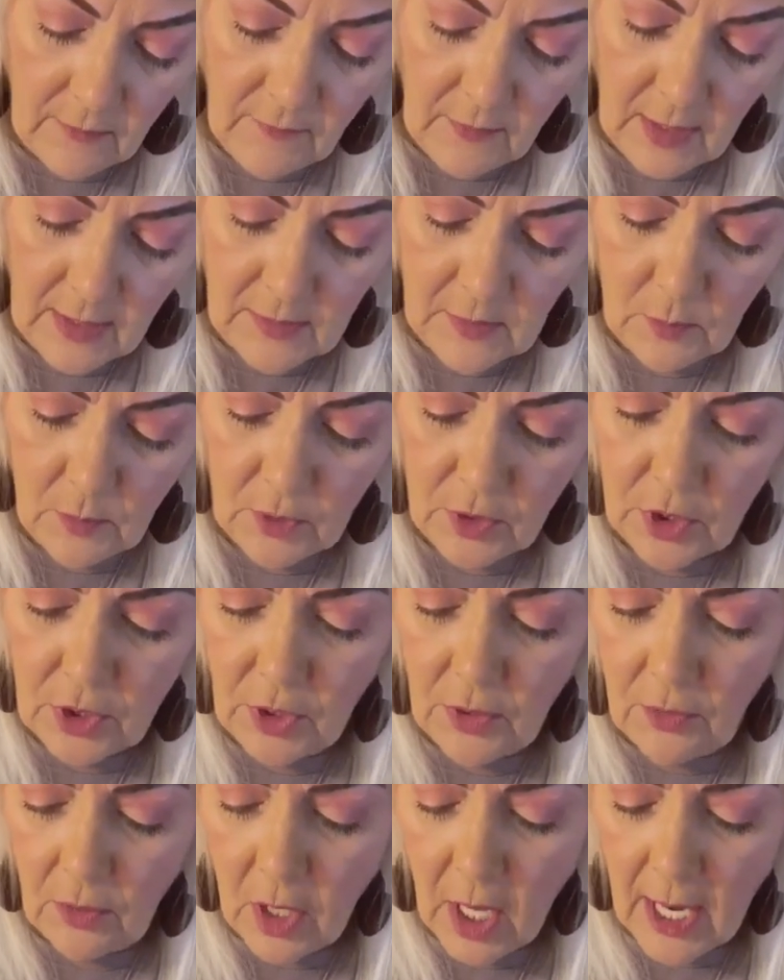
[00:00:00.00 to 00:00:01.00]
If that's what
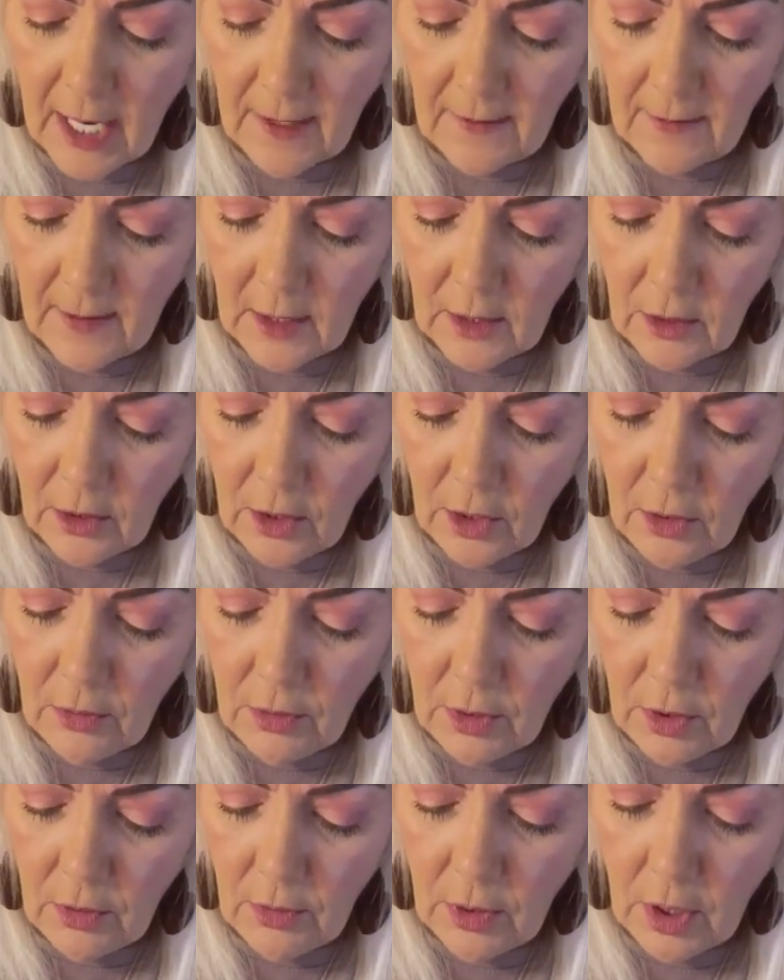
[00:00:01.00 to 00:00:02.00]
you like, then you
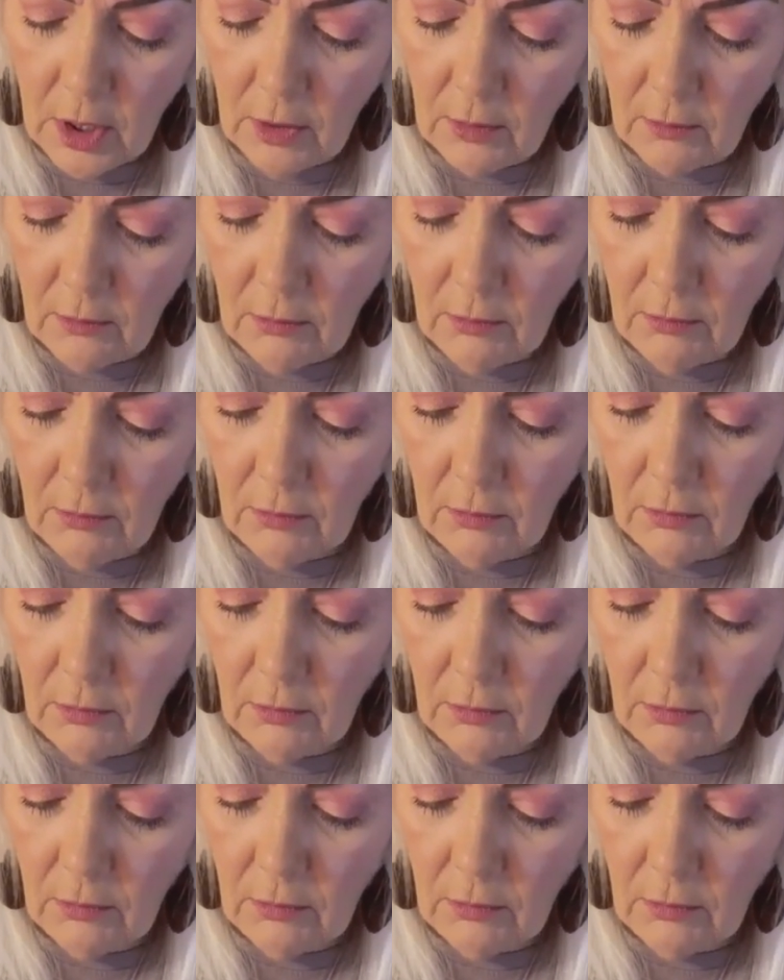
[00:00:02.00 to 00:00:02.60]
do you.